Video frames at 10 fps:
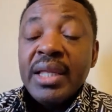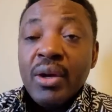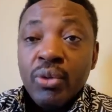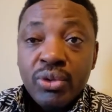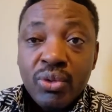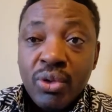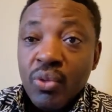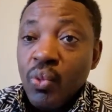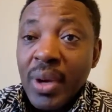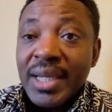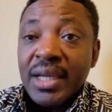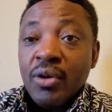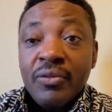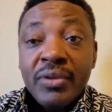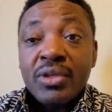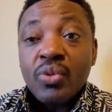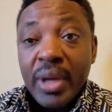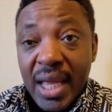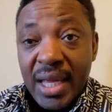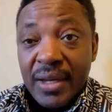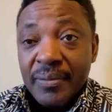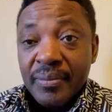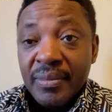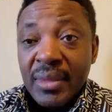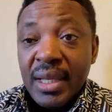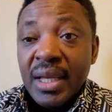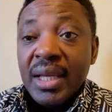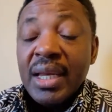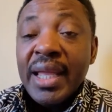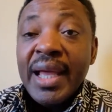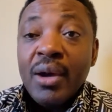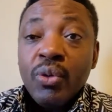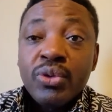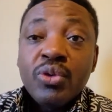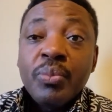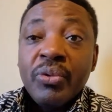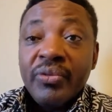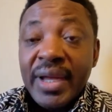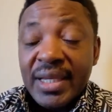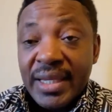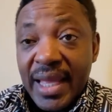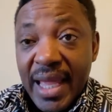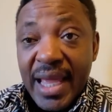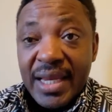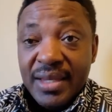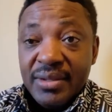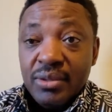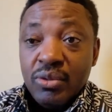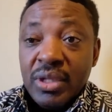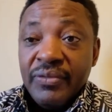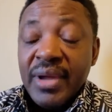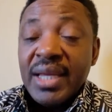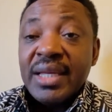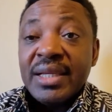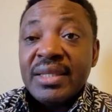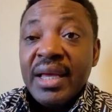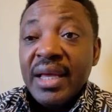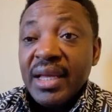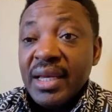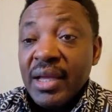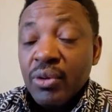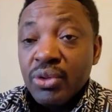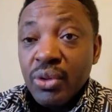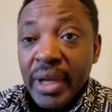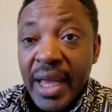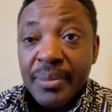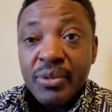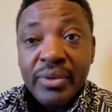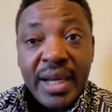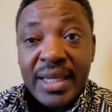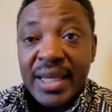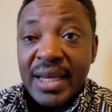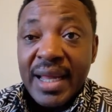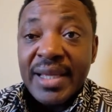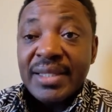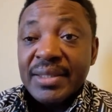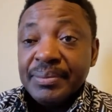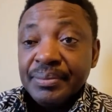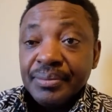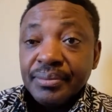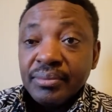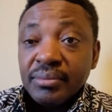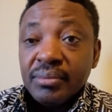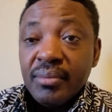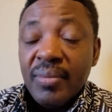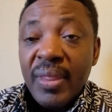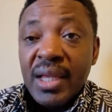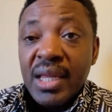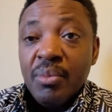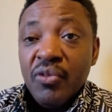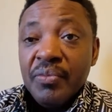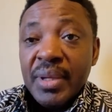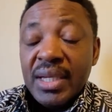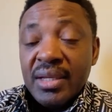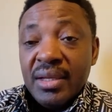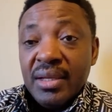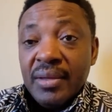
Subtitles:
They also don't want the conflict to end. They are also providing aid to the fighters. They also help to radicalize the movement.